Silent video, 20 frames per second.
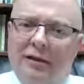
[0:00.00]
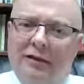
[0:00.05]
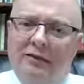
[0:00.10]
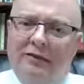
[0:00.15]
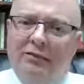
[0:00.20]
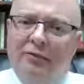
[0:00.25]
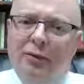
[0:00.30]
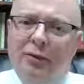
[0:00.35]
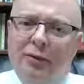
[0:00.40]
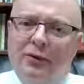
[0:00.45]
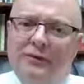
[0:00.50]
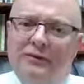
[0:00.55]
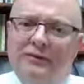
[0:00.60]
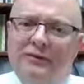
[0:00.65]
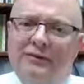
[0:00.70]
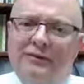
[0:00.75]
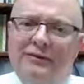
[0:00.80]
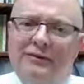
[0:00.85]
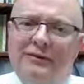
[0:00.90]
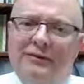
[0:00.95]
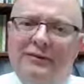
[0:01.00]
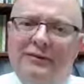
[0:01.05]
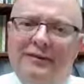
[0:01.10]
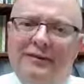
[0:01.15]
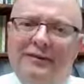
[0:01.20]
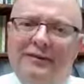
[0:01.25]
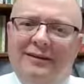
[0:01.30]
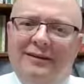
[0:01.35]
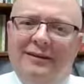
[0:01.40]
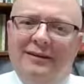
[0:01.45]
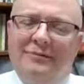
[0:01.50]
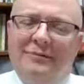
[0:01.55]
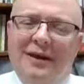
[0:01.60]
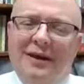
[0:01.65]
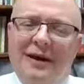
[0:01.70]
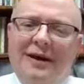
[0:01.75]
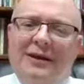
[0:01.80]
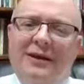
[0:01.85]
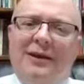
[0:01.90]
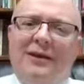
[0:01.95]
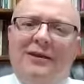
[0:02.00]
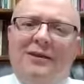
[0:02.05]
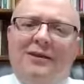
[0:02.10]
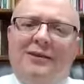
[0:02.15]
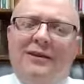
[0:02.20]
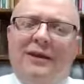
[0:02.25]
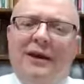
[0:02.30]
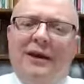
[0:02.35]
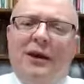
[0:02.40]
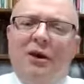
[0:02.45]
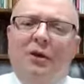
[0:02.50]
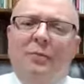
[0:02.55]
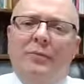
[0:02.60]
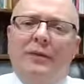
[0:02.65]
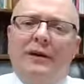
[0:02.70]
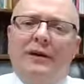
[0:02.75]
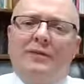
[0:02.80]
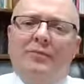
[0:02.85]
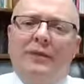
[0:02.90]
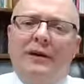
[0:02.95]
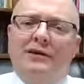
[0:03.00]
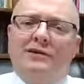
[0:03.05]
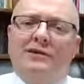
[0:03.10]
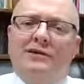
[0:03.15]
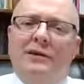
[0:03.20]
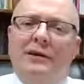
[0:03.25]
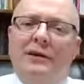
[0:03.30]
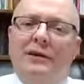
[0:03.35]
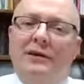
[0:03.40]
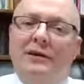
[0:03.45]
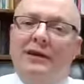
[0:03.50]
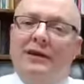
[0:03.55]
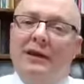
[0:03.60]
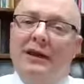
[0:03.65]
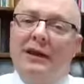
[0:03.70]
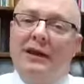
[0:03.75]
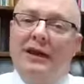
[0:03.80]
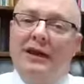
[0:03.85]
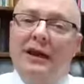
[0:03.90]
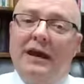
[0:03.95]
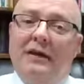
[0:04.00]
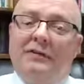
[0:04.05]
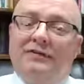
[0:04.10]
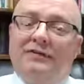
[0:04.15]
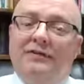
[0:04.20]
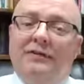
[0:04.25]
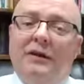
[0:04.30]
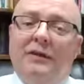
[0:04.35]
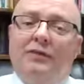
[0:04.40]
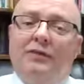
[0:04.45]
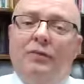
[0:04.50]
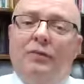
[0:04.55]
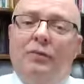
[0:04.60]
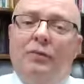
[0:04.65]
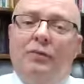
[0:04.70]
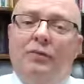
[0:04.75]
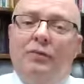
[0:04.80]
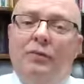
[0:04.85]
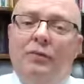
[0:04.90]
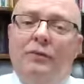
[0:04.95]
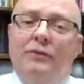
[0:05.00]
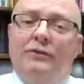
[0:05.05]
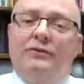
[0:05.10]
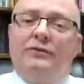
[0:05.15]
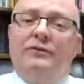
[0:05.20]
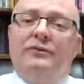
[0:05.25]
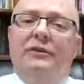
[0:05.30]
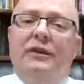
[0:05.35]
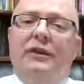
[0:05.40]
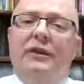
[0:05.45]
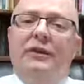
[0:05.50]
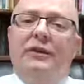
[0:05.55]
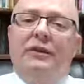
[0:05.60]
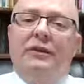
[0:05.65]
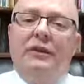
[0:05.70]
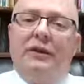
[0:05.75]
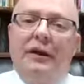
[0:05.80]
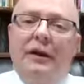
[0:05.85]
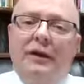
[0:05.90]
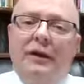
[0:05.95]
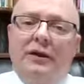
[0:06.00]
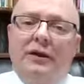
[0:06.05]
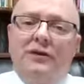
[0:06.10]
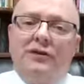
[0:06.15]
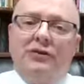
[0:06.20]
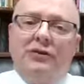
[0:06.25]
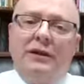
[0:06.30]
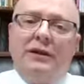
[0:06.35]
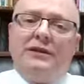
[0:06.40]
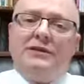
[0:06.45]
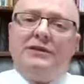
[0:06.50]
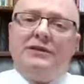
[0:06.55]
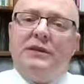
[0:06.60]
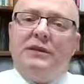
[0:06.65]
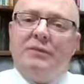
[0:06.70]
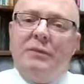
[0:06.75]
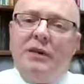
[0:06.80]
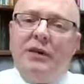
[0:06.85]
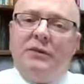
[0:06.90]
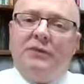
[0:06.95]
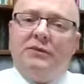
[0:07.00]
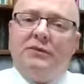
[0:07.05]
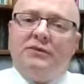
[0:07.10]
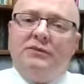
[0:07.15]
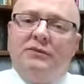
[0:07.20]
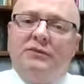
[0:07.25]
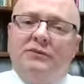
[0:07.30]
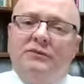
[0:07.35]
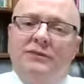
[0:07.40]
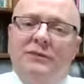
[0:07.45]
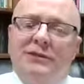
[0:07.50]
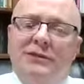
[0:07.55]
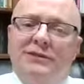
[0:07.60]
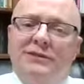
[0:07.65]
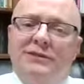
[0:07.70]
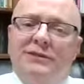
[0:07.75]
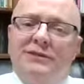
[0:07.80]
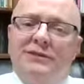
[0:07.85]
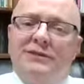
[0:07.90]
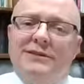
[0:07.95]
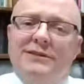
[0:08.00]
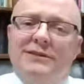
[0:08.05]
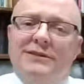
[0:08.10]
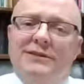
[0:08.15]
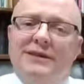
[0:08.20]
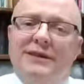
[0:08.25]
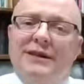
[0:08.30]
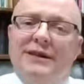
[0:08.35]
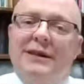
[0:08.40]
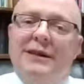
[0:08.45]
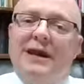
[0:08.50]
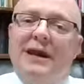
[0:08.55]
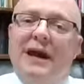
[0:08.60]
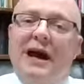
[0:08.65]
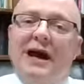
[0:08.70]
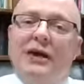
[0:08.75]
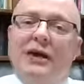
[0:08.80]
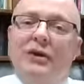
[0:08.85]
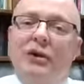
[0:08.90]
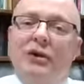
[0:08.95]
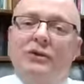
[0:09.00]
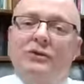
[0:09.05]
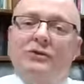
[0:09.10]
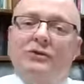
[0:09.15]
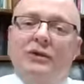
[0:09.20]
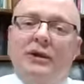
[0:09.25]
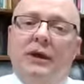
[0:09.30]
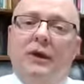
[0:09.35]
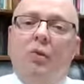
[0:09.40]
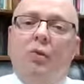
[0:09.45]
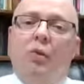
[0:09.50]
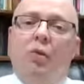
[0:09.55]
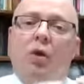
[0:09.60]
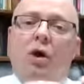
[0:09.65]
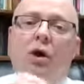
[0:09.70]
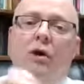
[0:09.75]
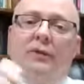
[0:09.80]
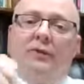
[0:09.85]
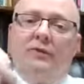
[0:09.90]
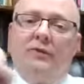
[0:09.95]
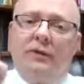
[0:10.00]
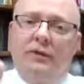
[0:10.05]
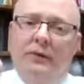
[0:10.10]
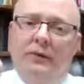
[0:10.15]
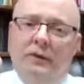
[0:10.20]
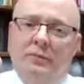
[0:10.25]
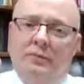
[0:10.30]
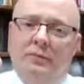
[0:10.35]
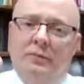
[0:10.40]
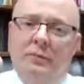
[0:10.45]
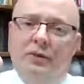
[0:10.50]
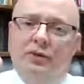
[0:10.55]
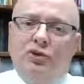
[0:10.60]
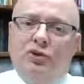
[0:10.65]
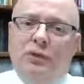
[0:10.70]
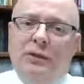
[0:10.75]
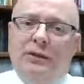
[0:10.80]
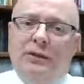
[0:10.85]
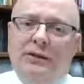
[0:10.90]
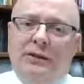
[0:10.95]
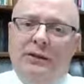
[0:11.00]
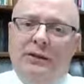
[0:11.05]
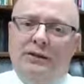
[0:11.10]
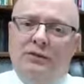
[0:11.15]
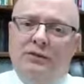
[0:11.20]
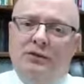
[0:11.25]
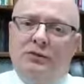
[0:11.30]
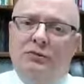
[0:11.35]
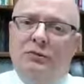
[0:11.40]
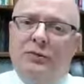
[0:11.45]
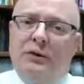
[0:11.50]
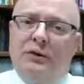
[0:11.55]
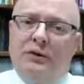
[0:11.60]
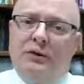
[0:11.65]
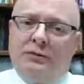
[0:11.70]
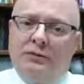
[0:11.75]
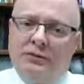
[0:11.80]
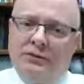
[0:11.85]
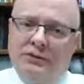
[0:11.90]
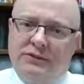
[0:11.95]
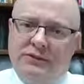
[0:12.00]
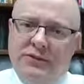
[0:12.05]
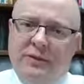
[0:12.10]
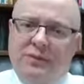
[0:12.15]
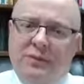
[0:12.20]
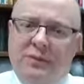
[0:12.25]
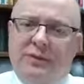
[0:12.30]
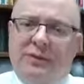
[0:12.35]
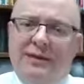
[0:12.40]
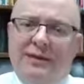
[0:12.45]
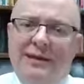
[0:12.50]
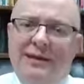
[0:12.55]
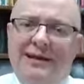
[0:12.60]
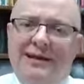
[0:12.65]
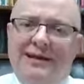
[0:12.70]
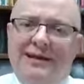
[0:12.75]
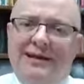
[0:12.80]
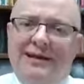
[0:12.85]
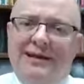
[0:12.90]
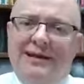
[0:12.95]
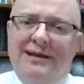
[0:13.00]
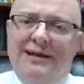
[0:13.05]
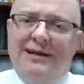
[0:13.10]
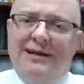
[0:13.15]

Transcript: got a lot of books back here that help me in my study and i have several books that address the miracles of jesus I noticed that one of them treated these two miracles separately.